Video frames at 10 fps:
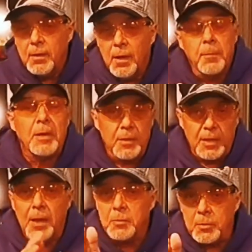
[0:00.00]
I mean, on
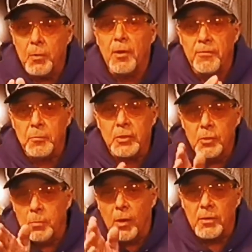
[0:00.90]
the object ball from the
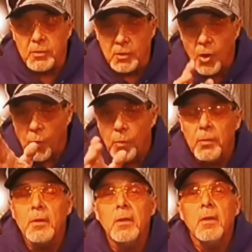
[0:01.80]
cue ball to go.